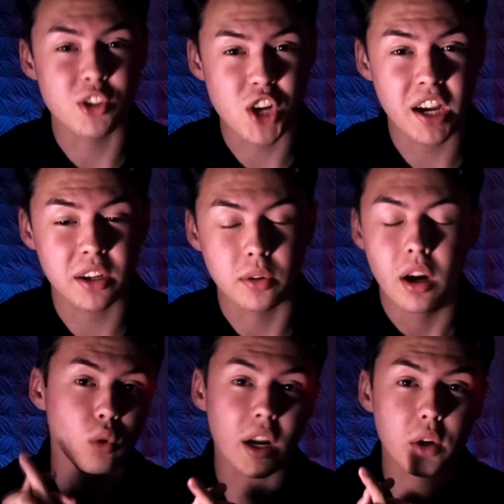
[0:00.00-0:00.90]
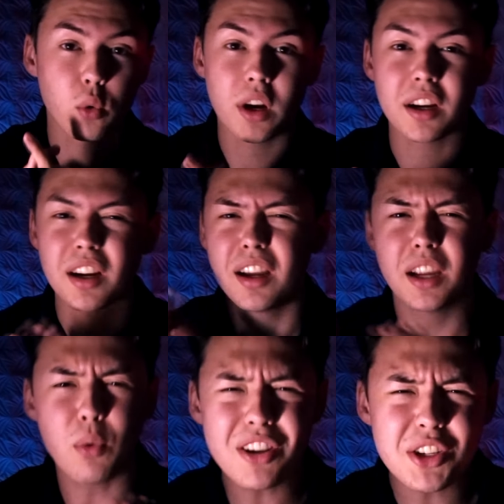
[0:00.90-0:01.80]
channel. Right quick,
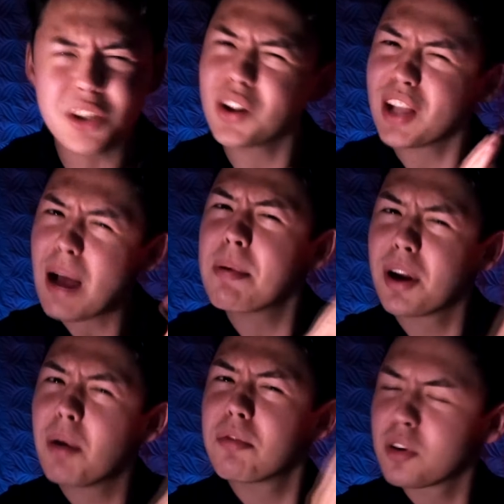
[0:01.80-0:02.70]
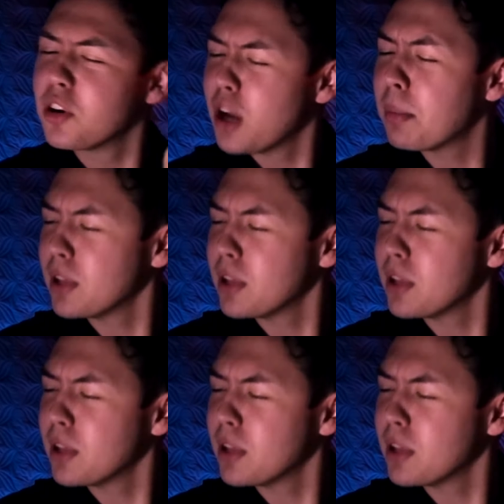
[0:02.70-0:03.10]
can we just clap it up for a double